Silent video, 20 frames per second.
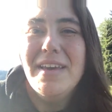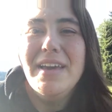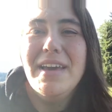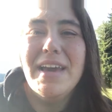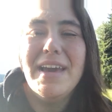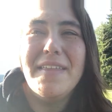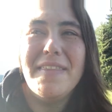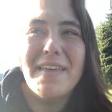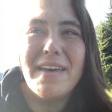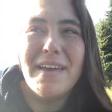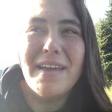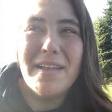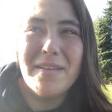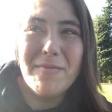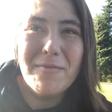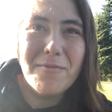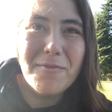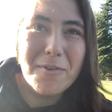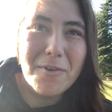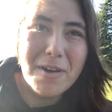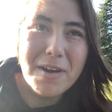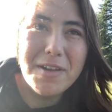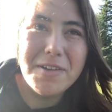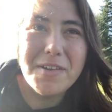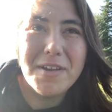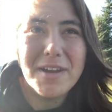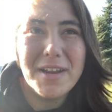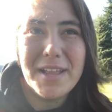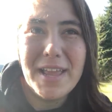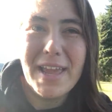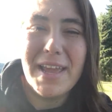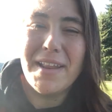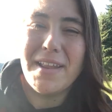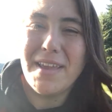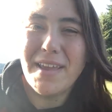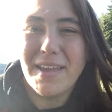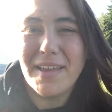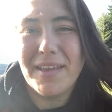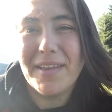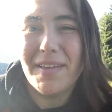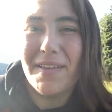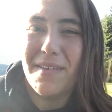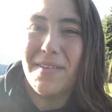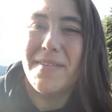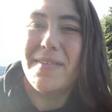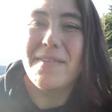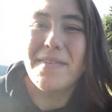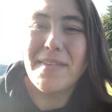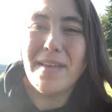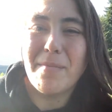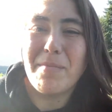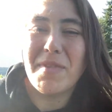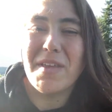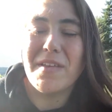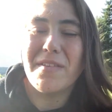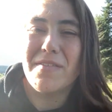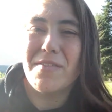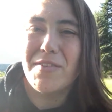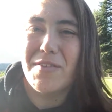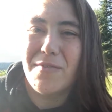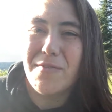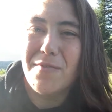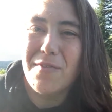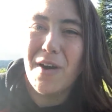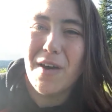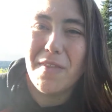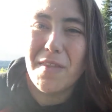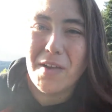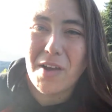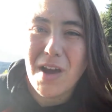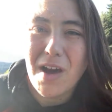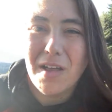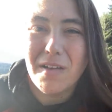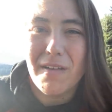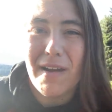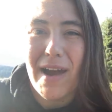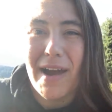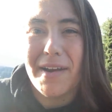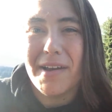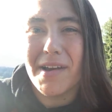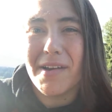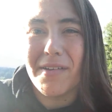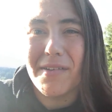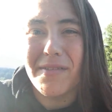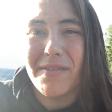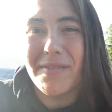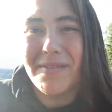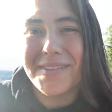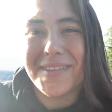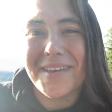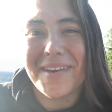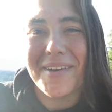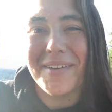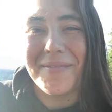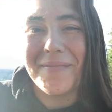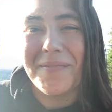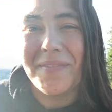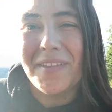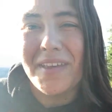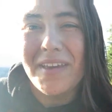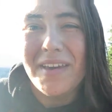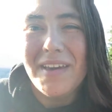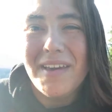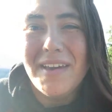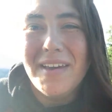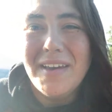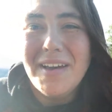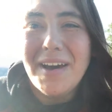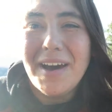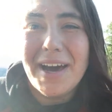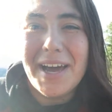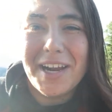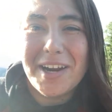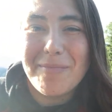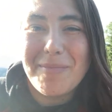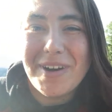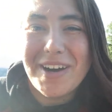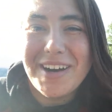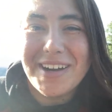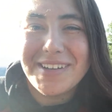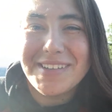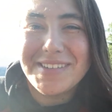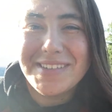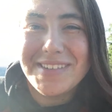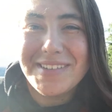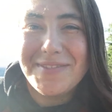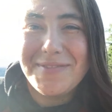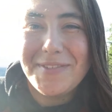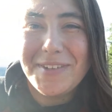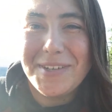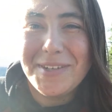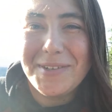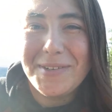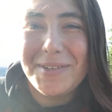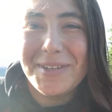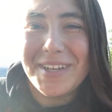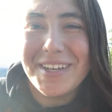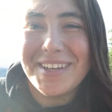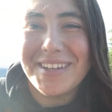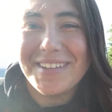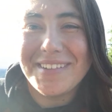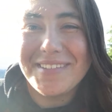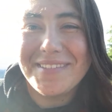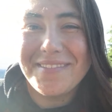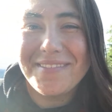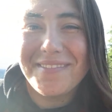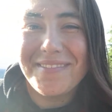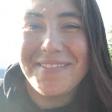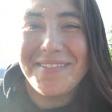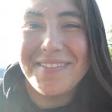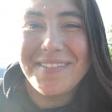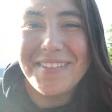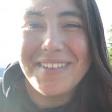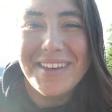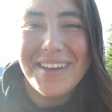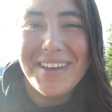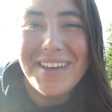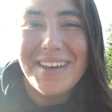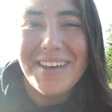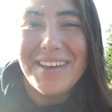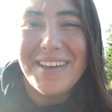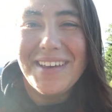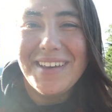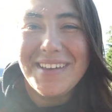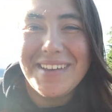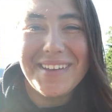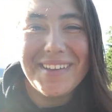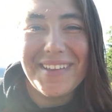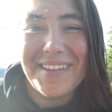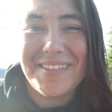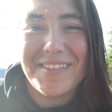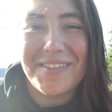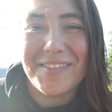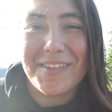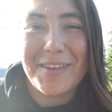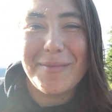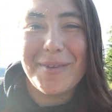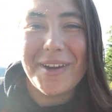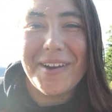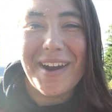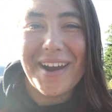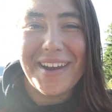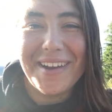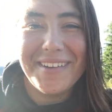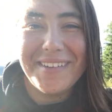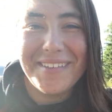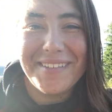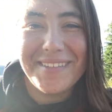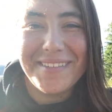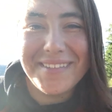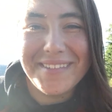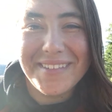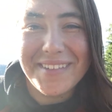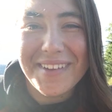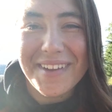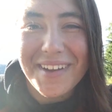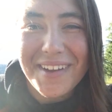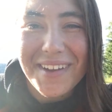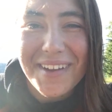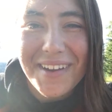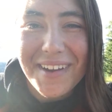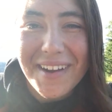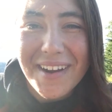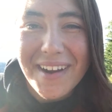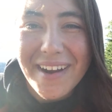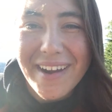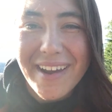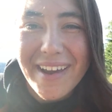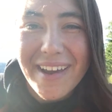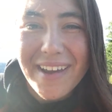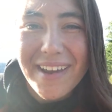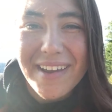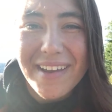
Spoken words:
and then 480 something on the Colorado. So hiker box food, and that's just gonna be great. Alright.